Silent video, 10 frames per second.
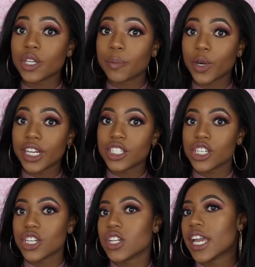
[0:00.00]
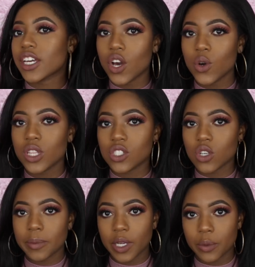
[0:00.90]
brush and you're like, oh, this is
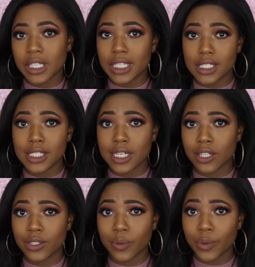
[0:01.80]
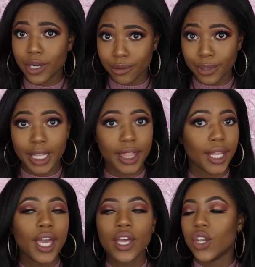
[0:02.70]
going to be a really easy color to work with.
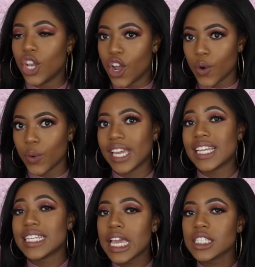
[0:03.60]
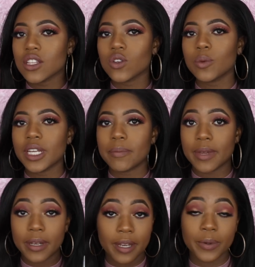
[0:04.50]
No, it takes a little bit of
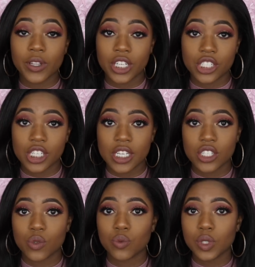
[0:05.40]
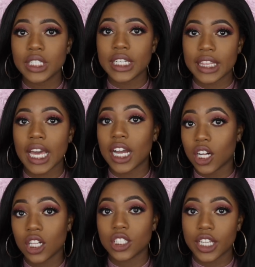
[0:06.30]
manipulation to really get that
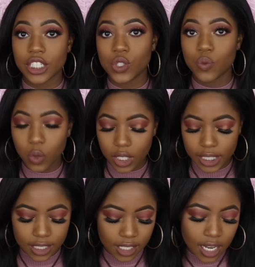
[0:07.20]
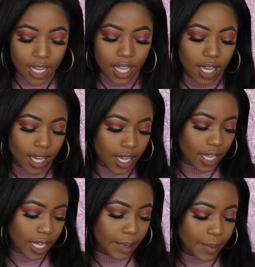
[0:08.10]
color that you want.
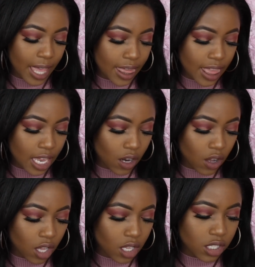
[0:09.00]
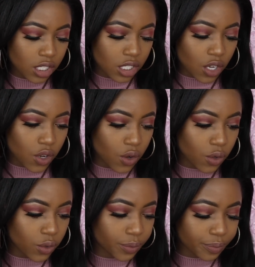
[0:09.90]
And then
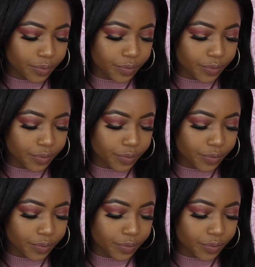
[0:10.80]
also,